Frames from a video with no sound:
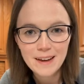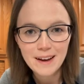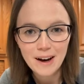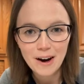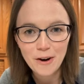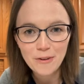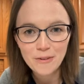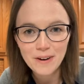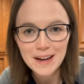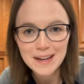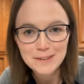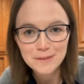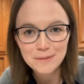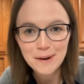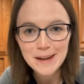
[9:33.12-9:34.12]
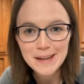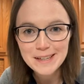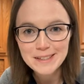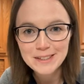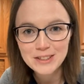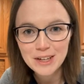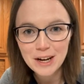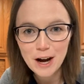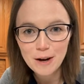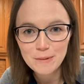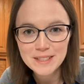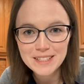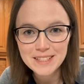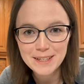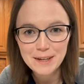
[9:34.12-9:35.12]
All right, great job
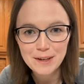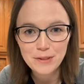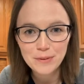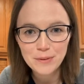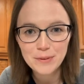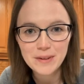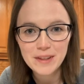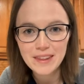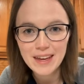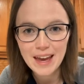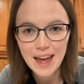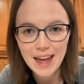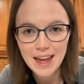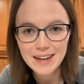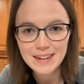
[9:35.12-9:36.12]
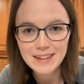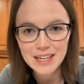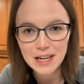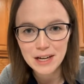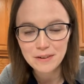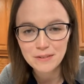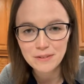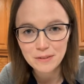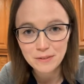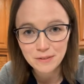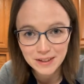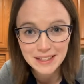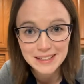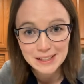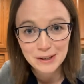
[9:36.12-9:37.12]
sticking through to the end of the
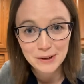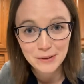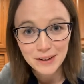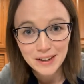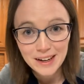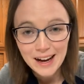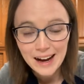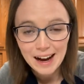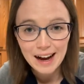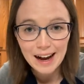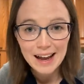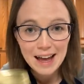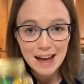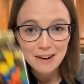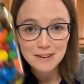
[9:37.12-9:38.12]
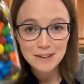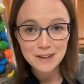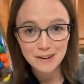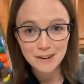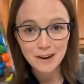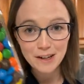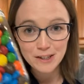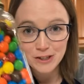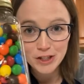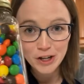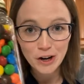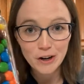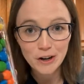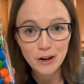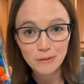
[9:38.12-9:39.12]
video. I have here a
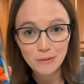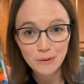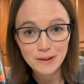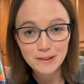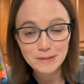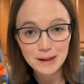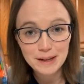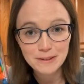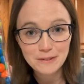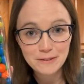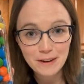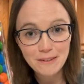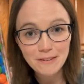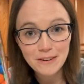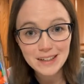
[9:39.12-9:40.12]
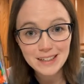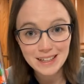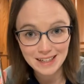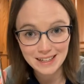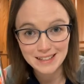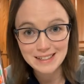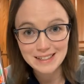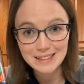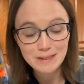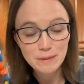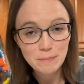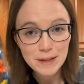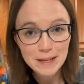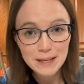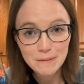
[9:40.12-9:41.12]
jar of one of my favorite candies,
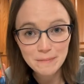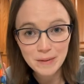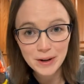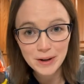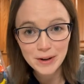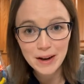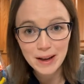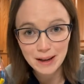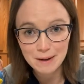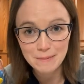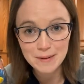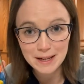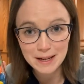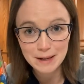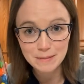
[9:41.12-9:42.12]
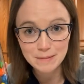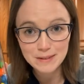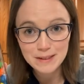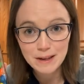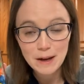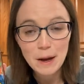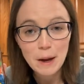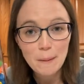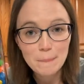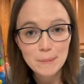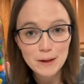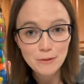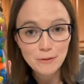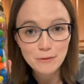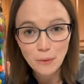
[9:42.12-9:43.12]
peanut butter M&Ms.
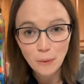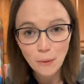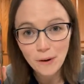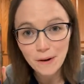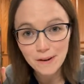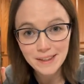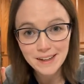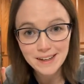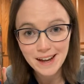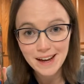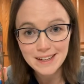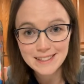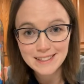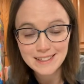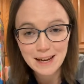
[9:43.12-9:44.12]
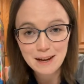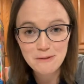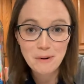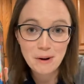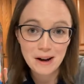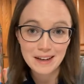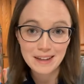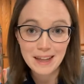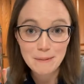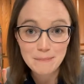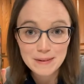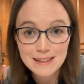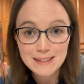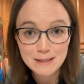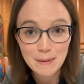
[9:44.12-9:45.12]
Before the next day 1, that
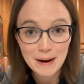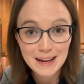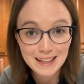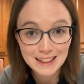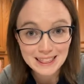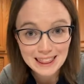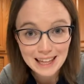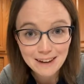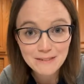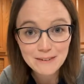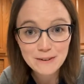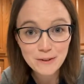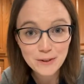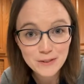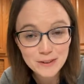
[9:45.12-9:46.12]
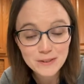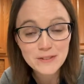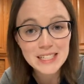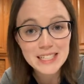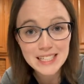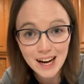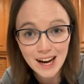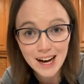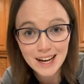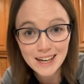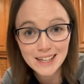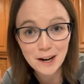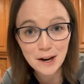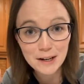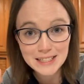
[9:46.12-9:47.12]
means by 11:59
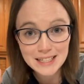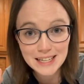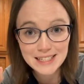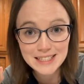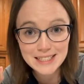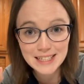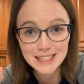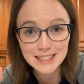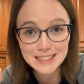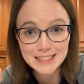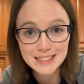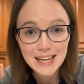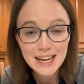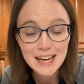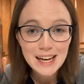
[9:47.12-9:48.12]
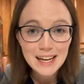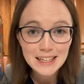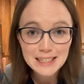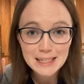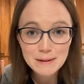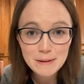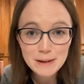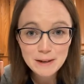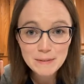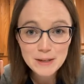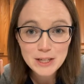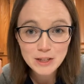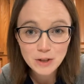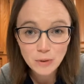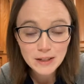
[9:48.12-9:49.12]
on day 6, email me
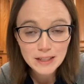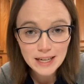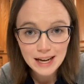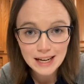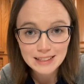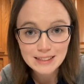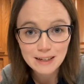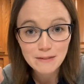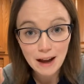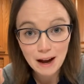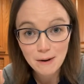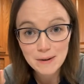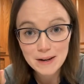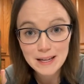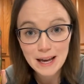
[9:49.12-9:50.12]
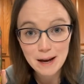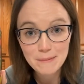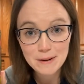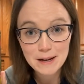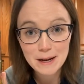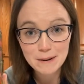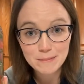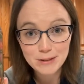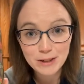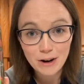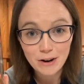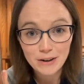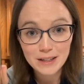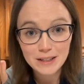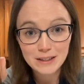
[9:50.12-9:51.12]
your guess of how many M&Ms are
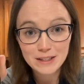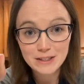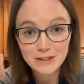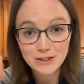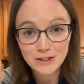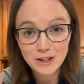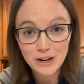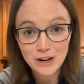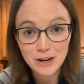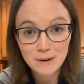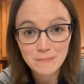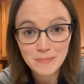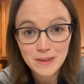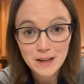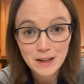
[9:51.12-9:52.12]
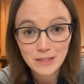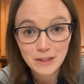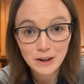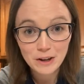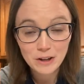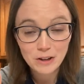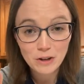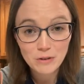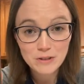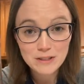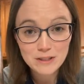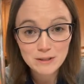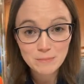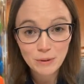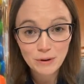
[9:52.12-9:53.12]
in this jar. The
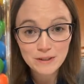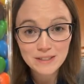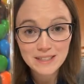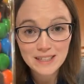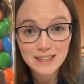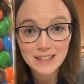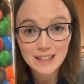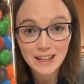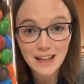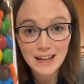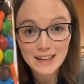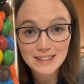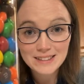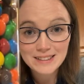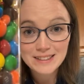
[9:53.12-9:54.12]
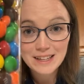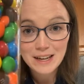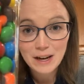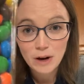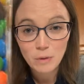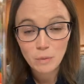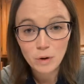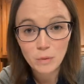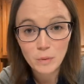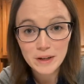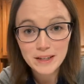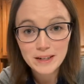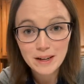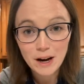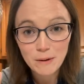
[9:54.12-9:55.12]
closest person in the class will
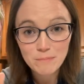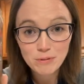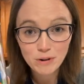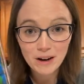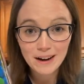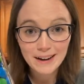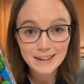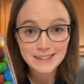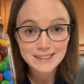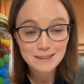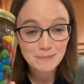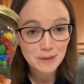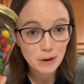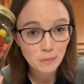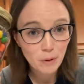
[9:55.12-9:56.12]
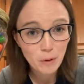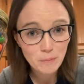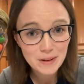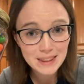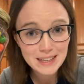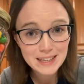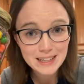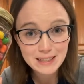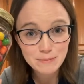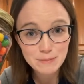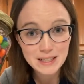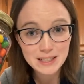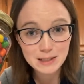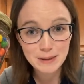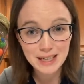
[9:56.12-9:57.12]
win a prize. It won't be these
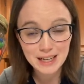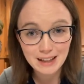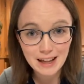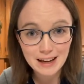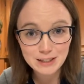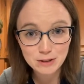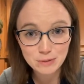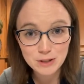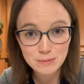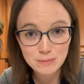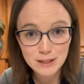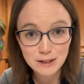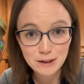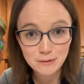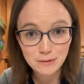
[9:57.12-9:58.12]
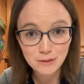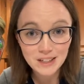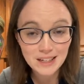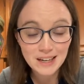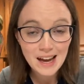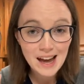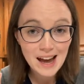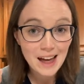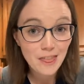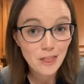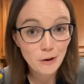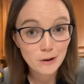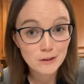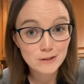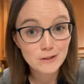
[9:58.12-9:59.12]
because my classroom is peanut free and there
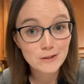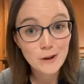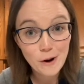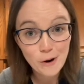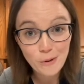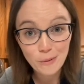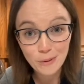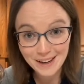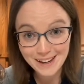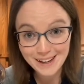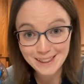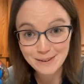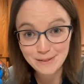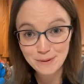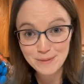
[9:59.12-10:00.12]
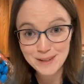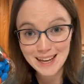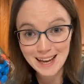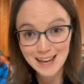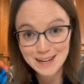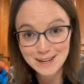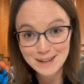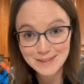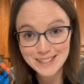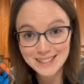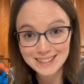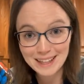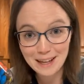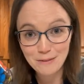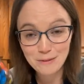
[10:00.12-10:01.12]
is no way there will be any of these
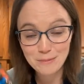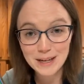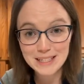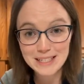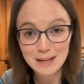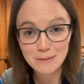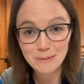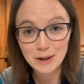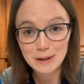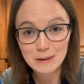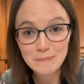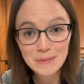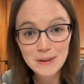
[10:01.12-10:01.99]
left by day 1.